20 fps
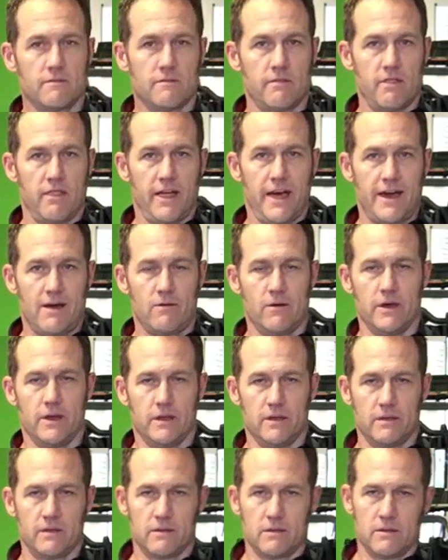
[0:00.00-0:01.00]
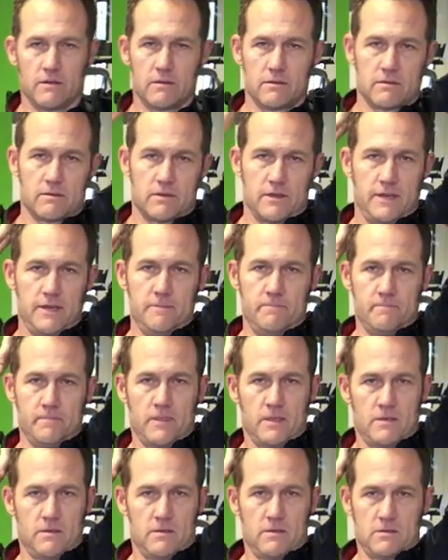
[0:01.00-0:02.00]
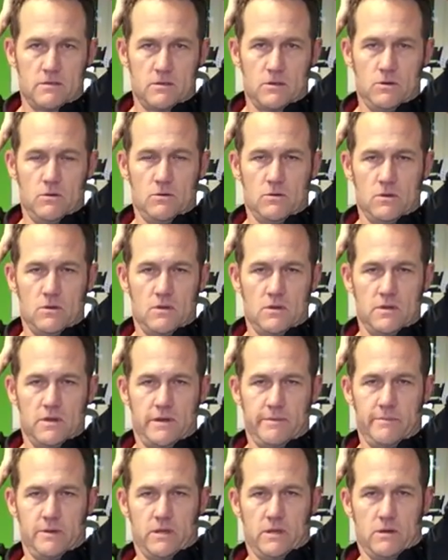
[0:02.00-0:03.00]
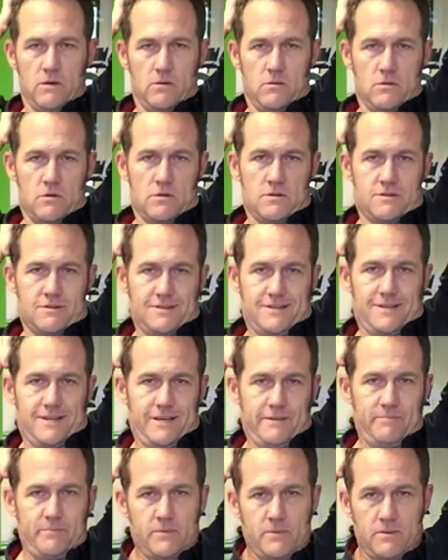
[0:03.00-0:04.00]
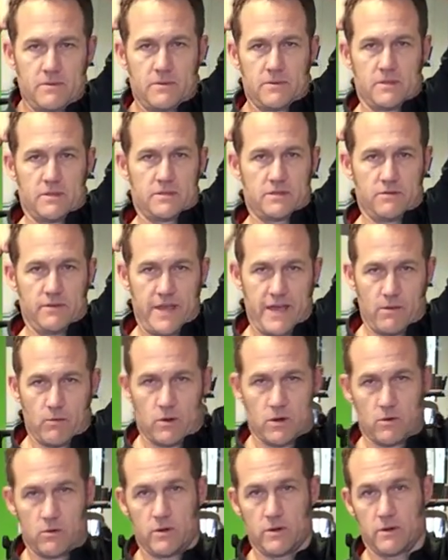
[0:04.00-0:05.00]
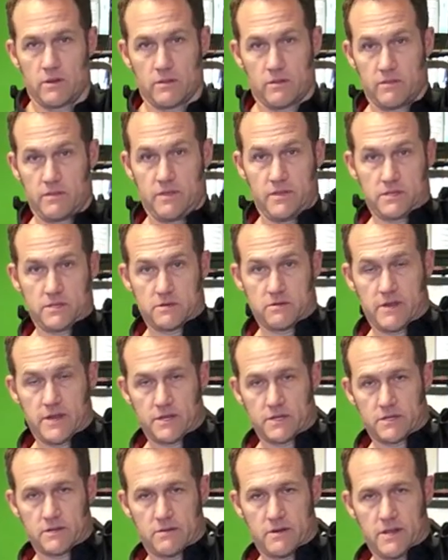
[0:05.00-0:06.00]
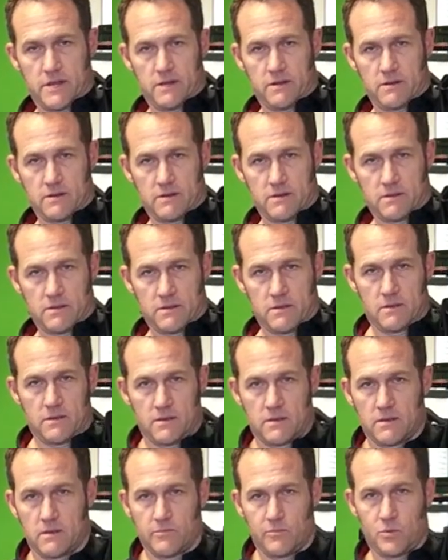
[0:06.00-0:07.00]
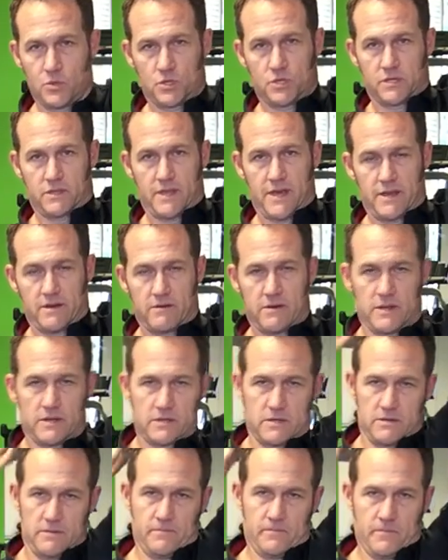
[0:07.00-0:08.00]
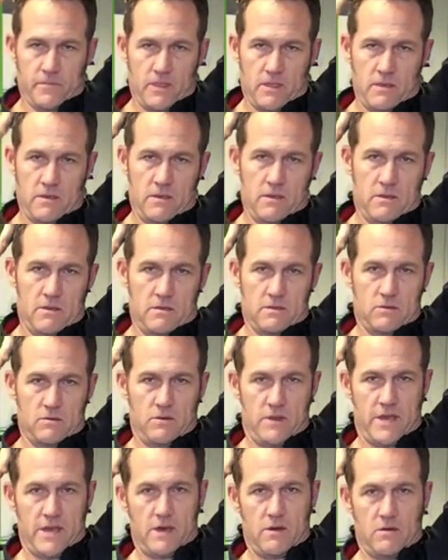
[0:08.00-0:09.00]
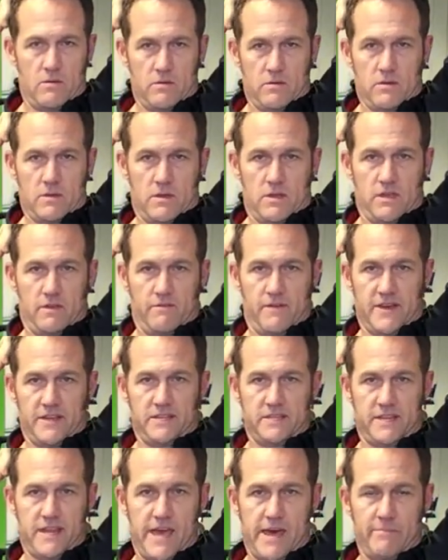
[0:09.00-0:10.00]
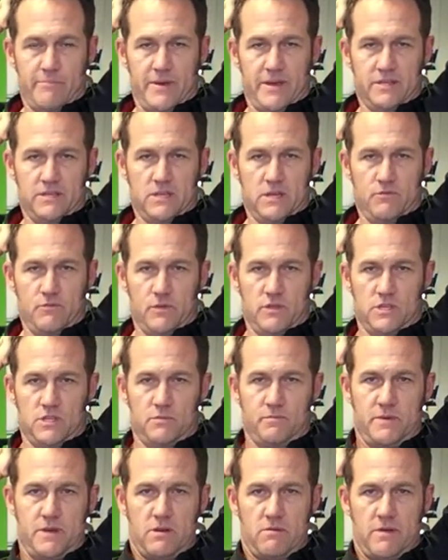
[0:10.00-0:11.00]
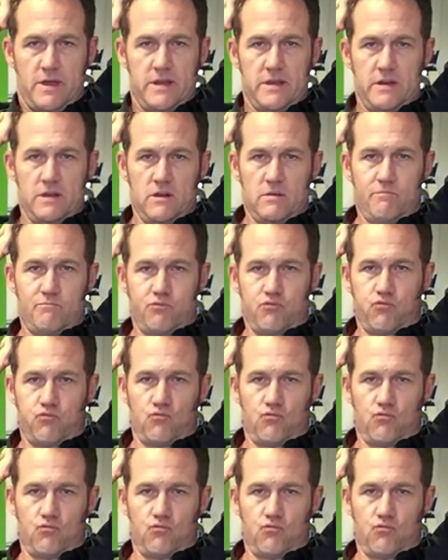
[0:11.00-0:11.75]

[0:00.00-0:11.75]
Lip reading: that way, okay? So I'm going to go up, so now we're going this direction, right? Pushing that direction. So now, if I stab myself with a spear right here,